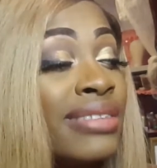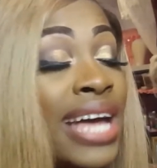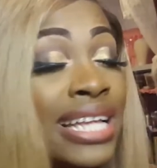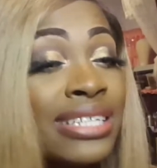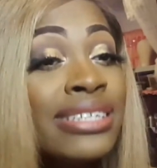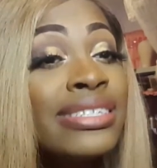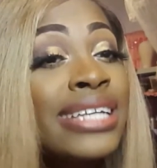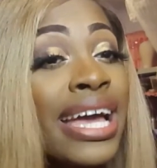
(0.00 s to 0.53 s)

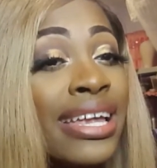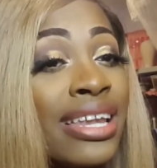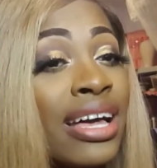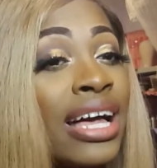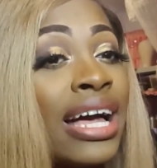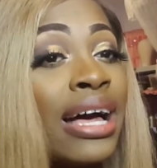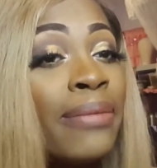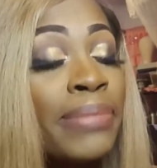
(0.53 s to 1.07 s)
that is kind
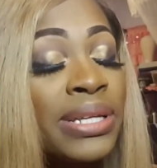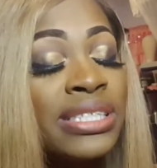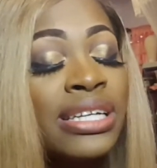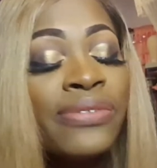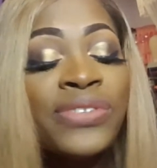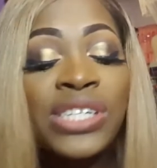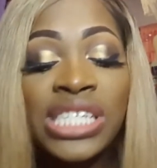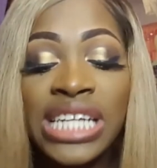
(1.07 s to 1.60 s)
of a bit
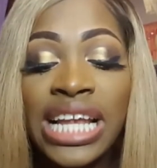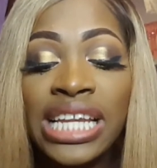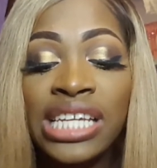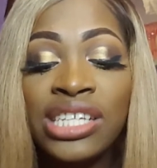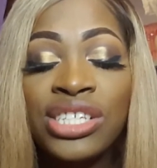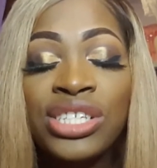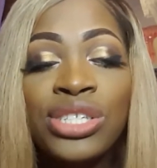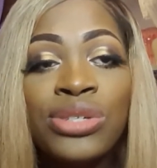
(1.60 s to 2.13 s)
of a
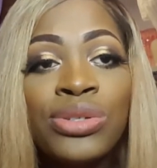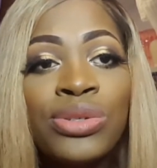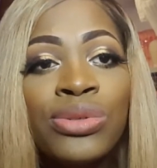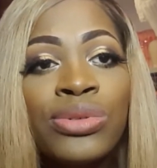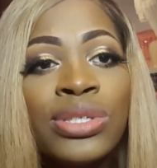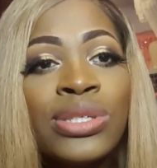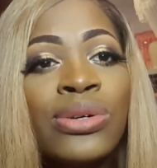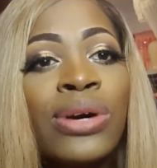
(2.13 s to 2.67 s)
challenge to
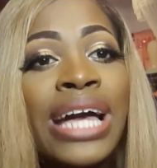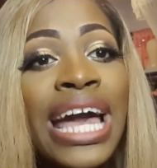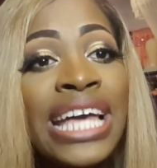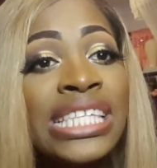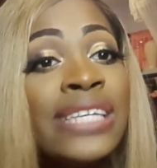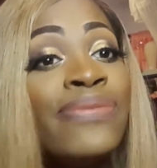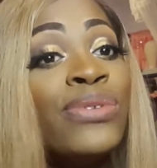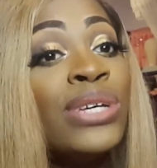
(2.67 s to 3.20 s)
do. So
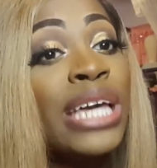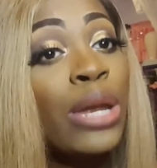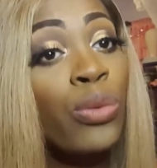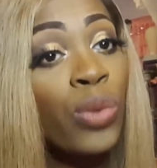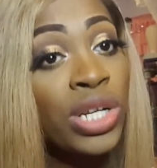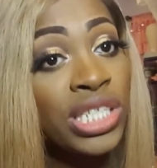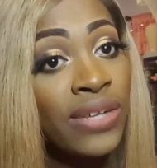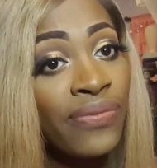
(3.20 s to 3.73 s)
guys, if you can
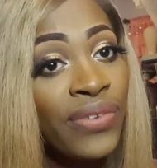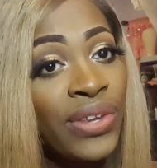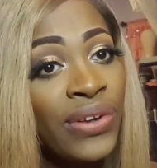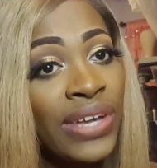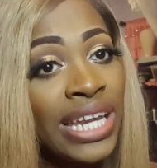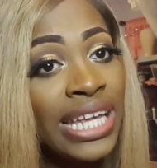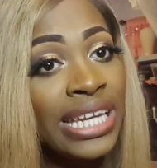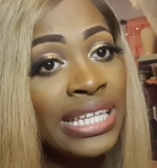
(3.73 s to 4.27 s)
watch the
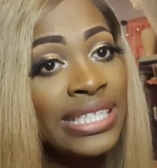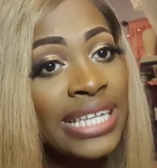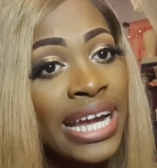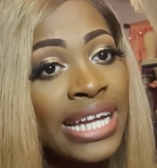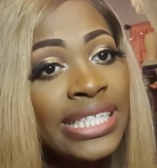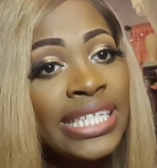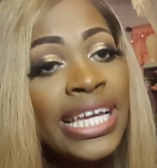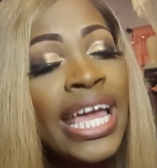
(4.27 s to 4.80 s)
video in
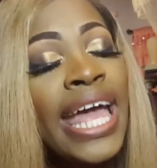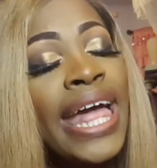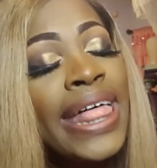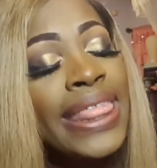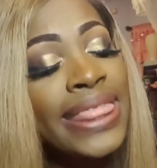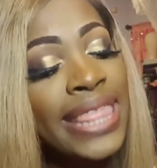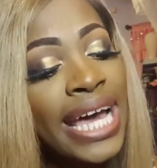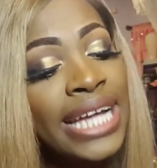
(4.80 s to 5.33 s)
entirety,
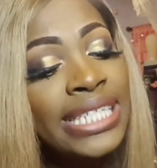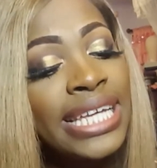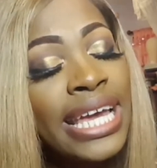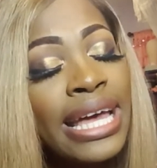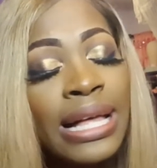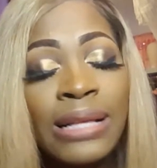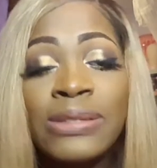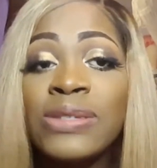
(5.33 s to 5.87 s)
that
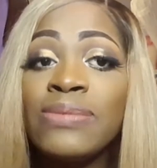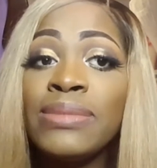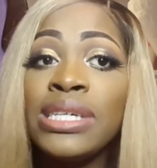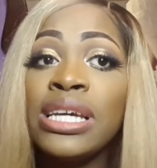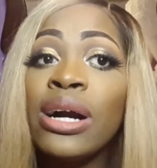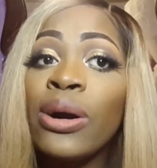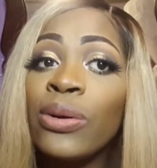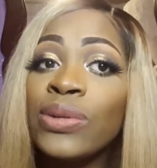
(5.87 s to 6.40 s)
helps
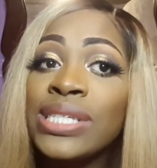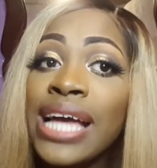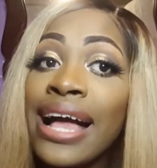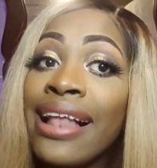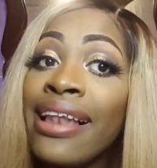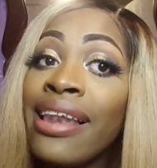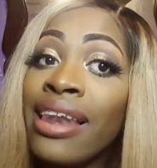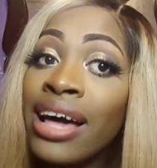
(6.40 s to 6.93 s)
me out
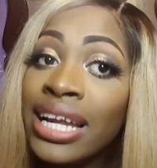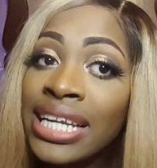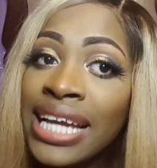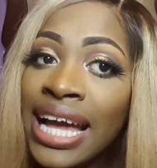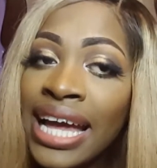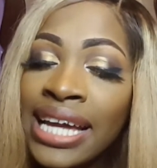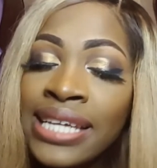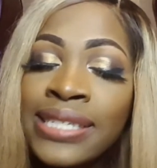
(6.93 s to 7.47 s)
a lot,
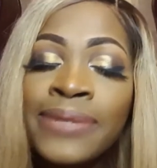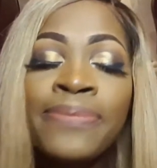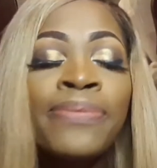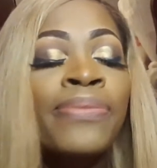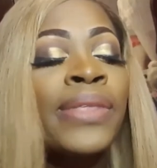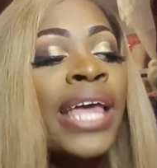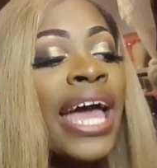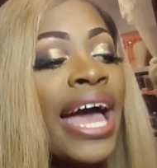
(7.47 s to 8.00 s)
guys.
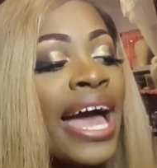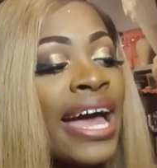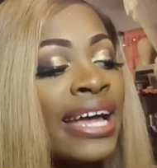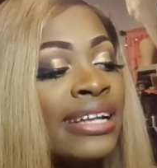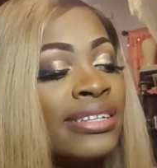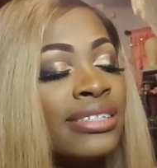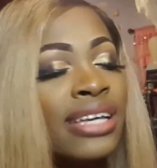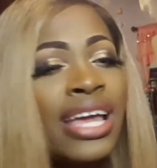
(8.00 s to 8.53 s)

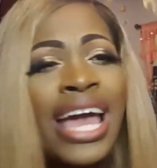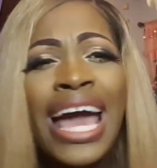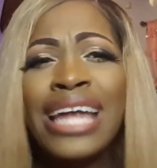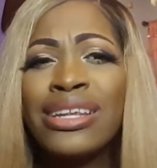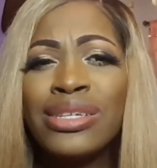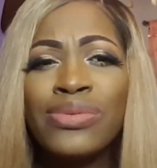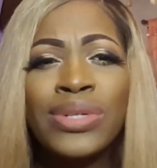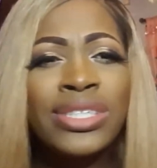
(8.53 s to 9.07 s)
And
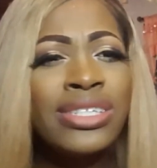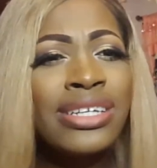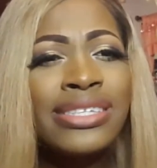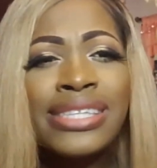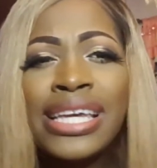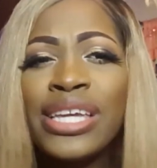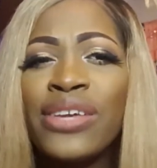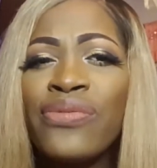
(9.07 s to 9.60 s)
I just want to
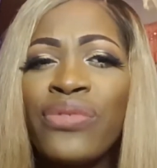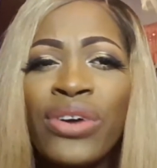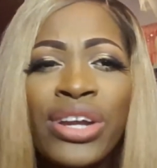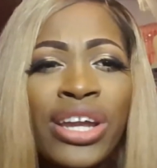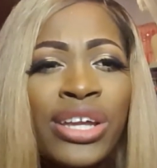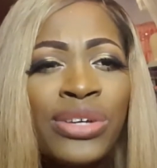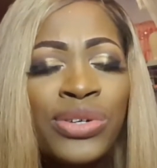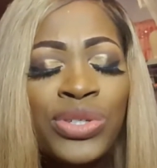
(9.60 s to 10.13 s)
just thank you for
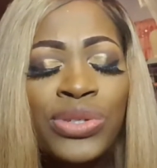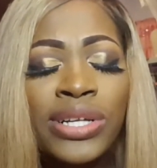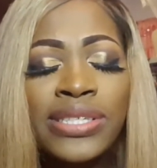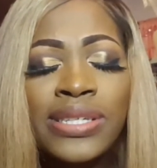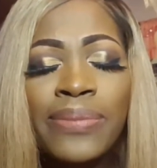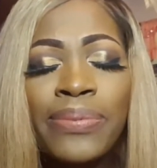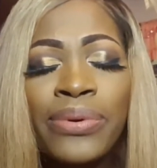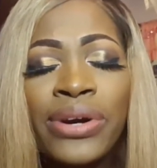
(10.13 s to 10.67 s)
your usual
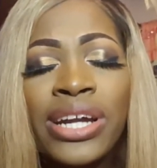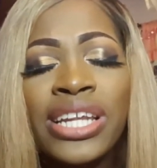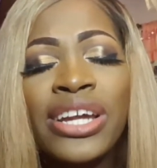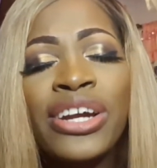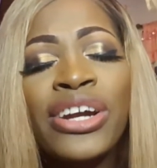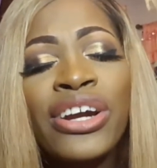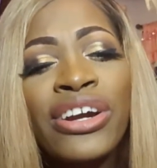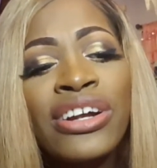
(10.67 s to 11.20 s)
support.
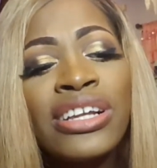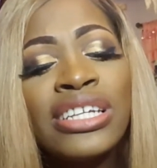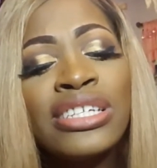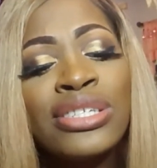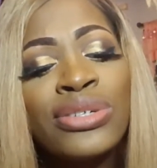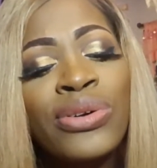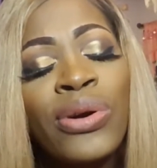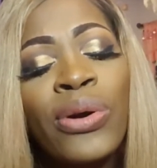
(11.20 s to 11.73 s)
Your girl
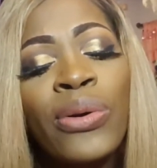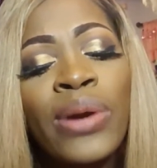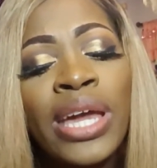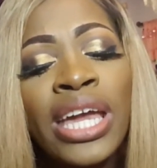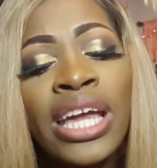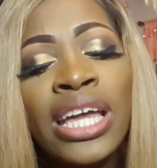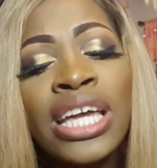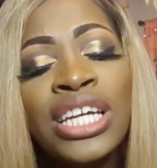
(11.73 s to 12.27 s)
is
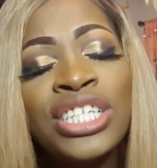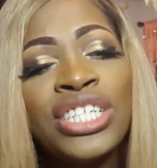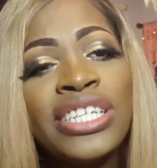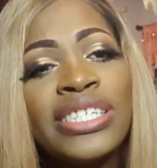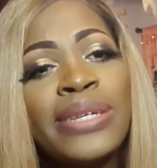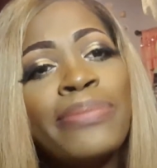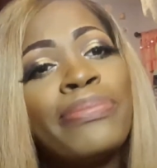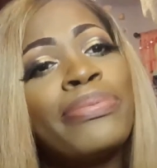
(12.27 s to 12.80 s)
growing,
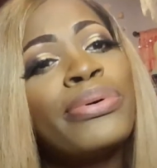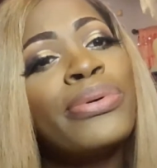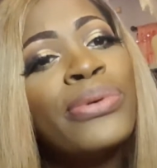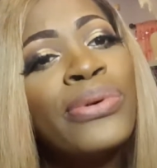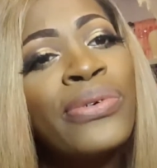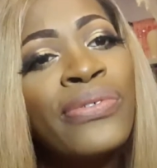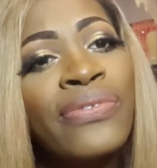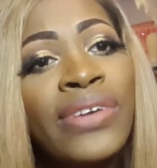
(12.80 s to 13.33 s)
she's
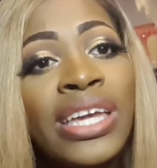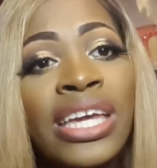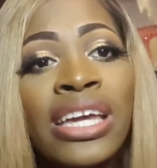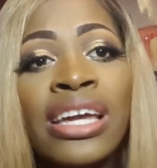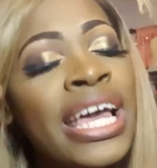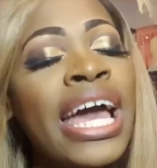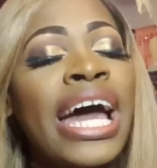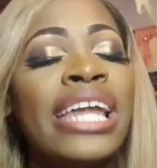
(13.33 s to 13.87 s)

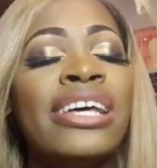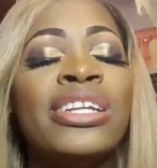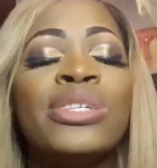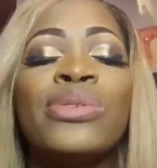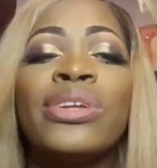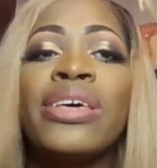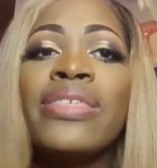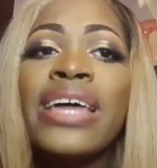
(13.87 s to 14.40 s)
improving, and I just
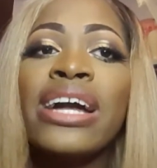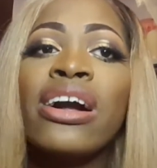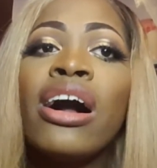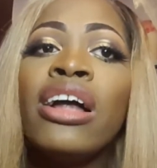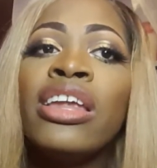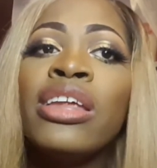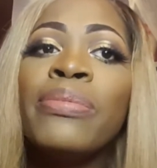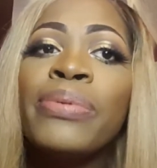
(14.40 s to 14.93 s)
want to thank
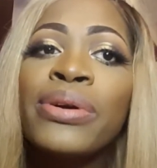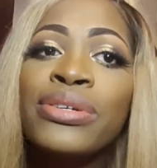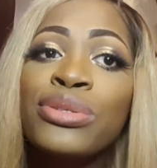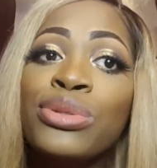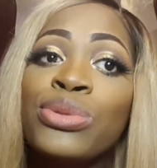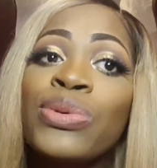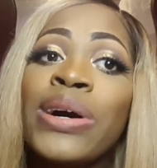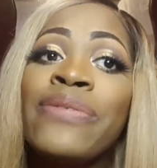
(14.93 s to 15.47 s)
all the
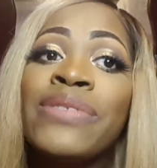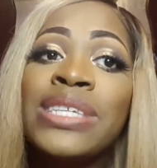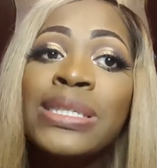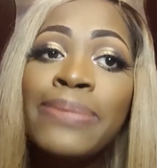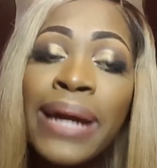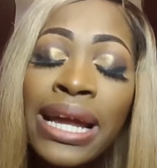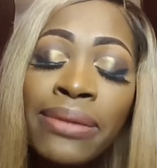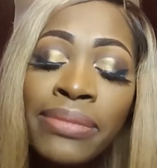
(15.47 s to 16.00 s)
persons who have
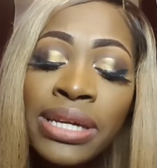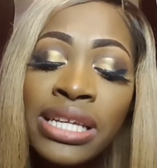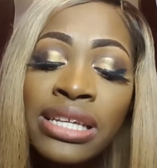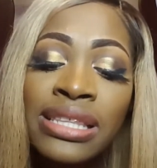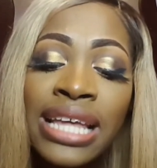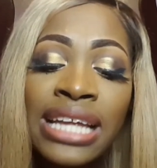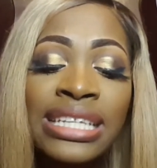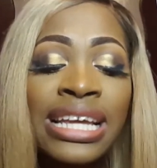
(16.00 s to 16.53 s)
inspired me,
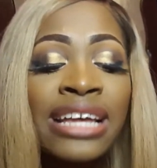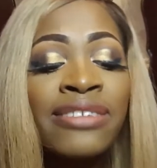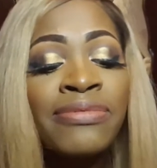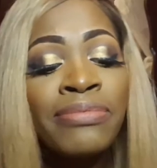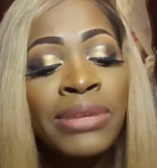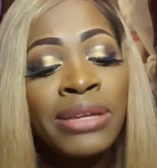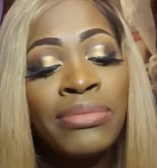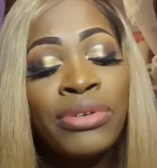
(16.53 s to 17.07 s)
that has
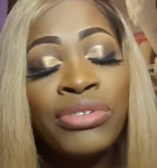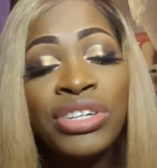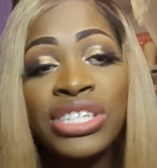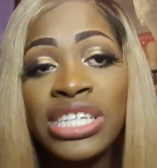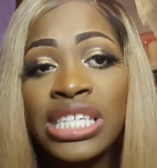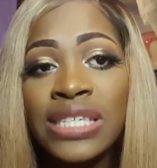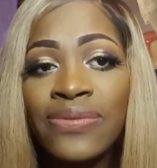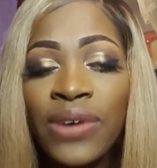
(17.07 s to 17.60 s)
made me reach
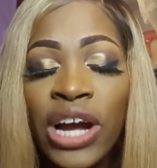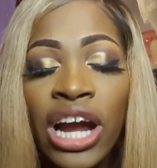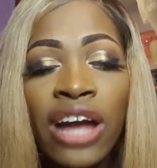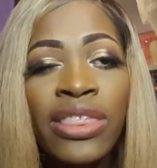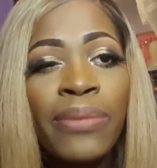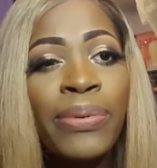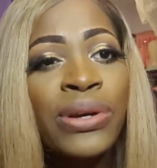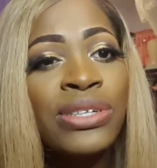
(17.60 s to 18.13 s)
this far,
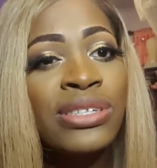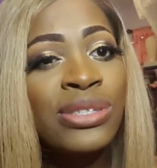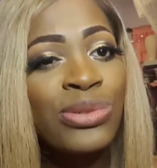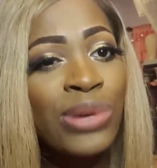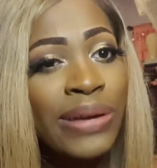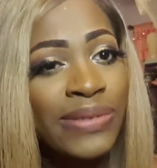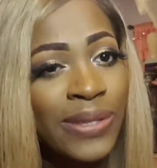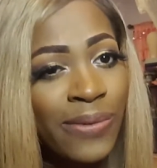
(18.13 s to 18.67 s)
other persons who
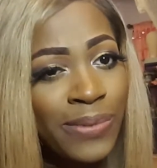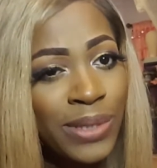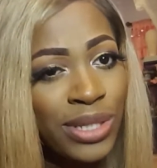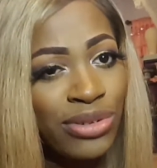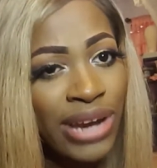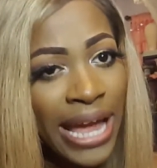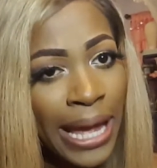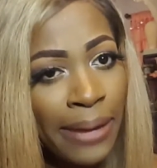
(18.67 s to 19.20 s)
have
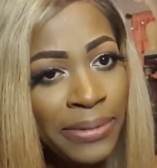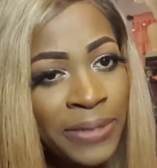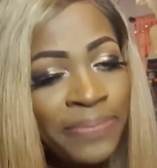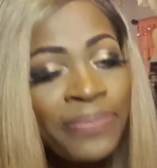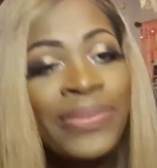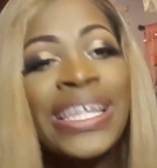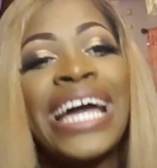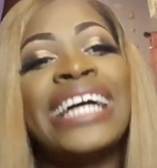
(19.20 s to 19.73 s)
subscribed
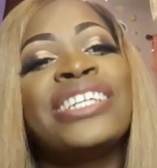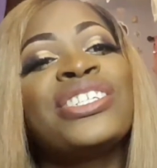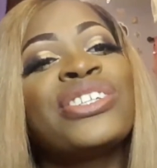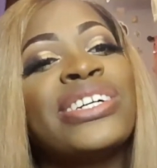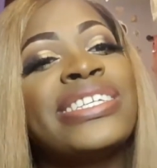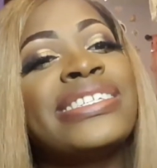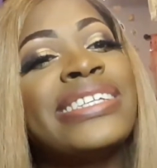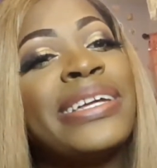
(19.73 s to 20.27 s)
and
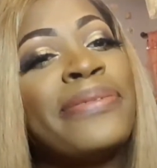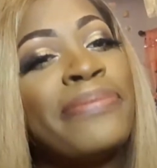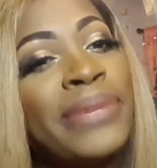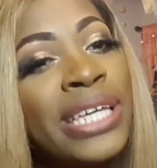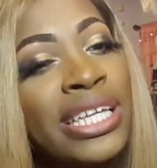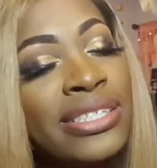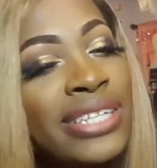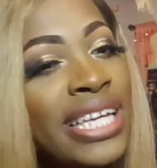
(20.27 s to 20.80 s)
trusted
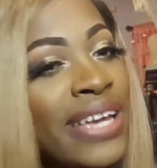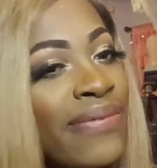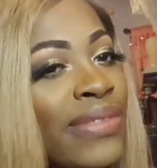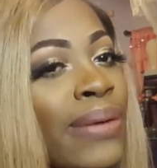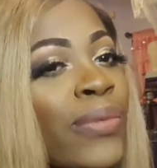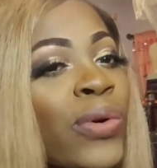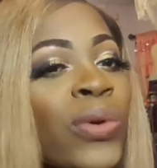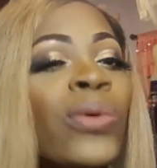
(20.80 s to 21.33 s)
me to give
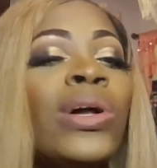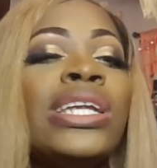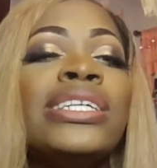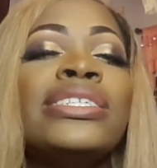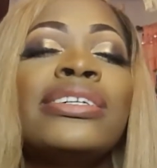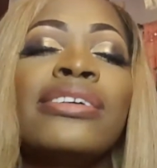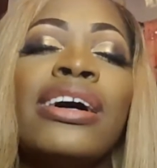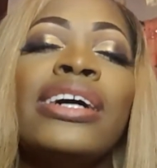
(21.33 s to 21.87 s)
them good
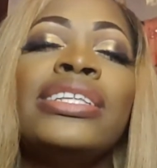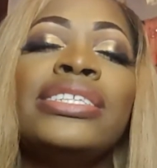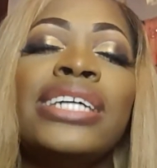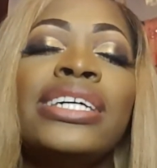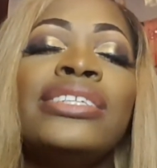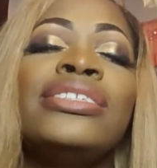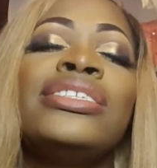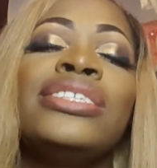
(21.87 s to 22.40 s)
quality
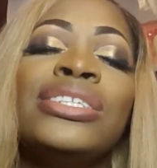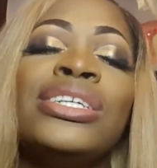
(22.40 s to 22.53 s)
content.